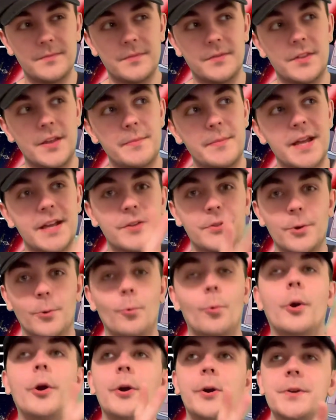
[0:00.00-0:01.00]
make the
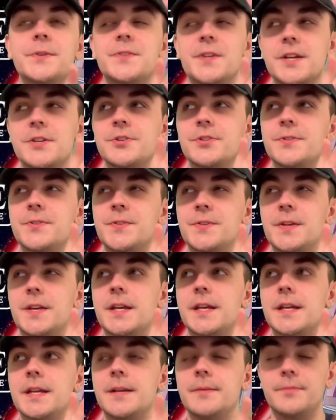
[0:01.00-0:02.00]
words, I should
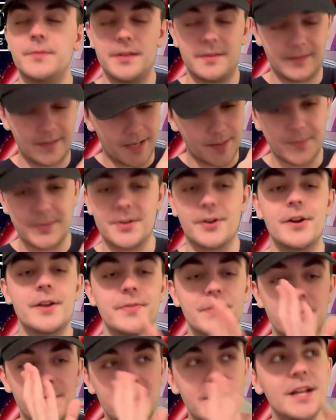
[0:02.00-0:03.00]
say. They
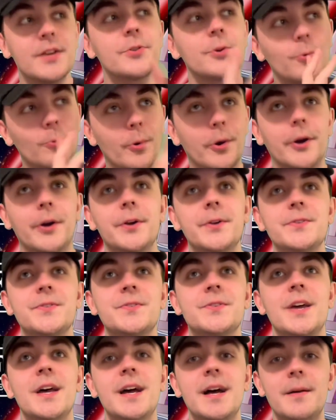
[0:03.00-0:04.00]
make the
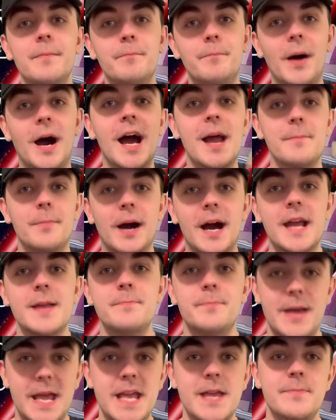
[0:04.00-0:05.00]
words, bye-bye,
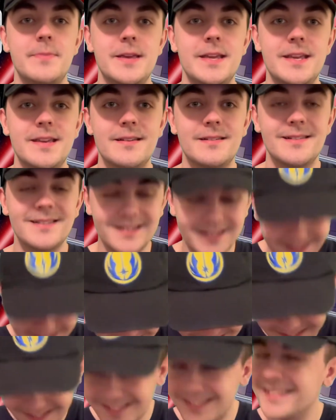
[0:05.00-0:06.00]
baby.
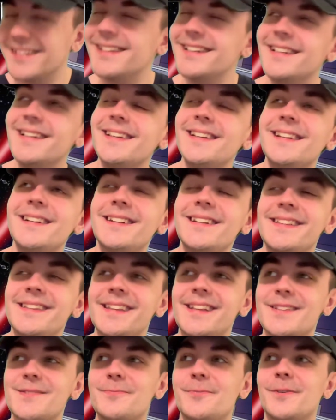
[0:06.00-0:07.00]

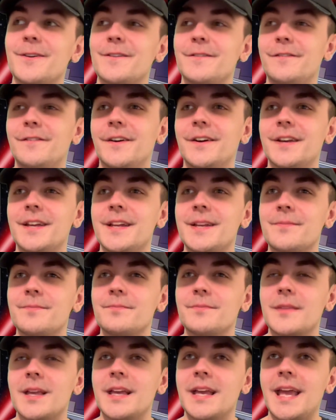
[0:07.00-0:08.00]
That's pretty funny.
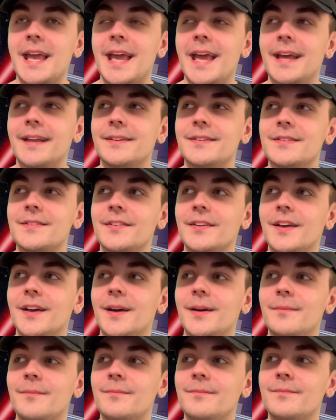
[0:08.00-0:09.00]
And,
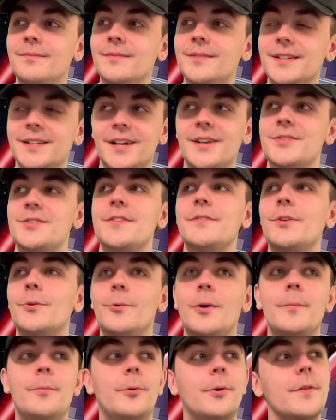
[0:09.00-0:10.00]
gosh, even at
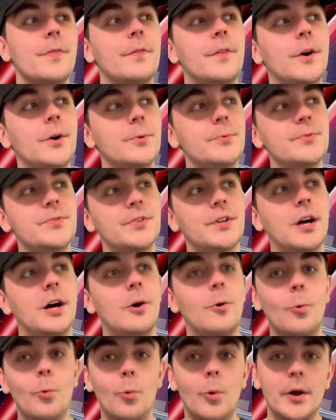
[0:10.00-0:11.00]
one point, those
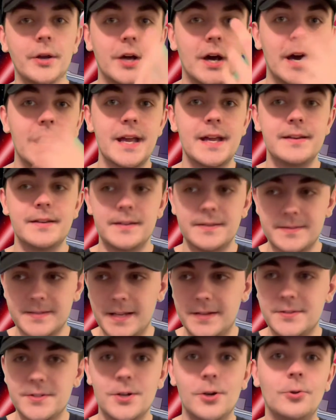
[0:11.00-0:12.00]
one-eyed
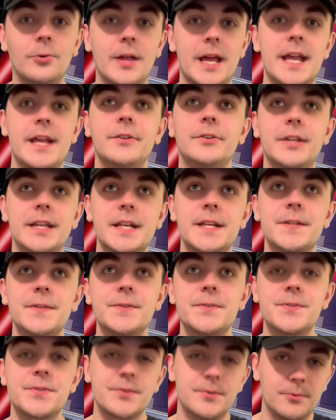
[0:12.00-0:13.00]
tentacle
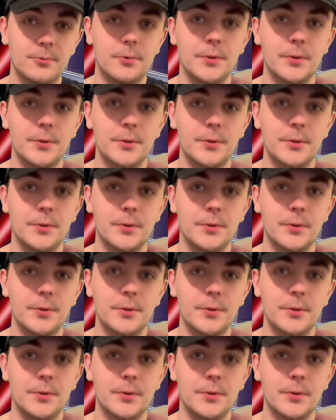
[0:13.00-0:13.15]
aliens,